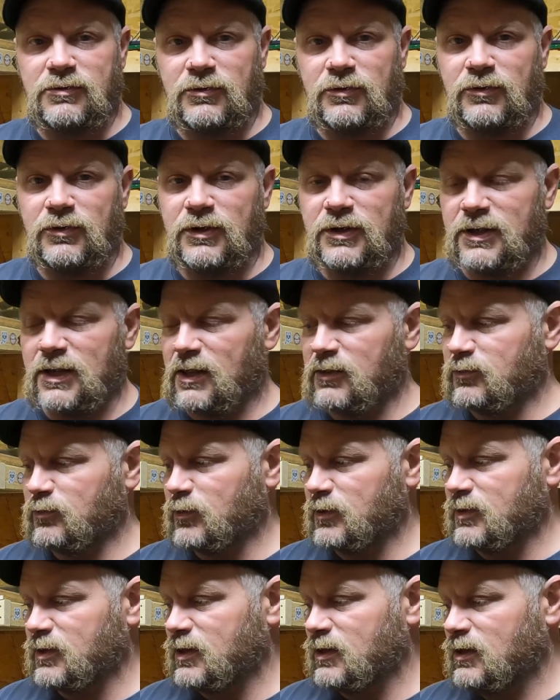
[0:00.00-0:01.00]
thrilled to death
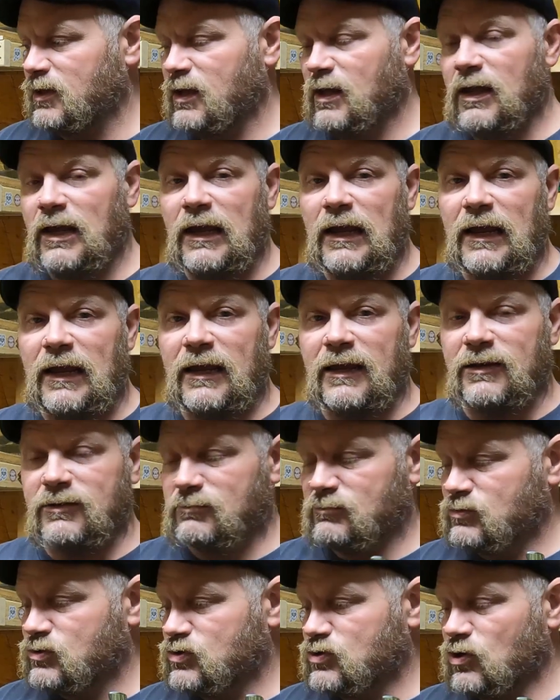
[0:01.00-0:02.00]
with it.
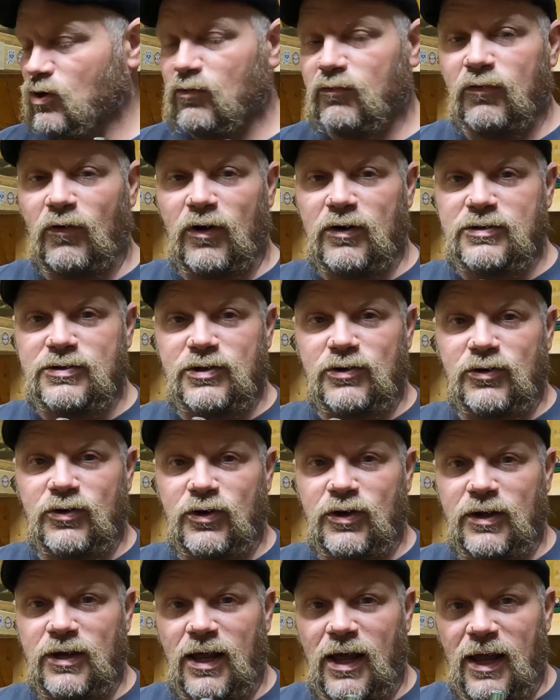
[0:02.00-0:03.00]
And so far so
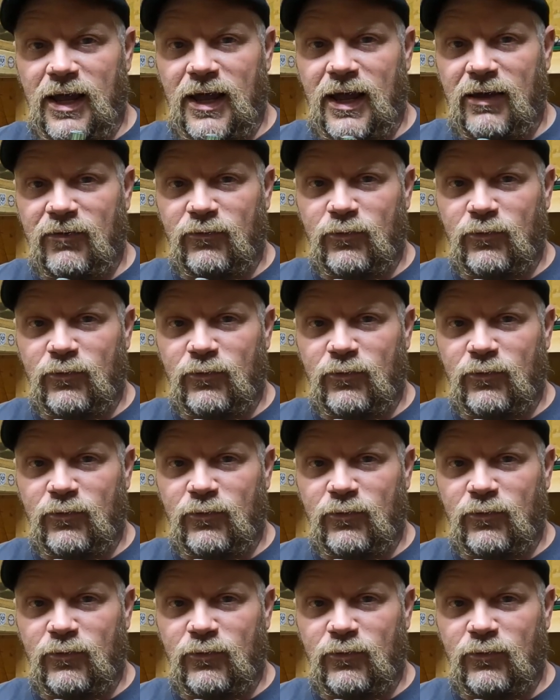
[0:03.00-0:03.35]
good. I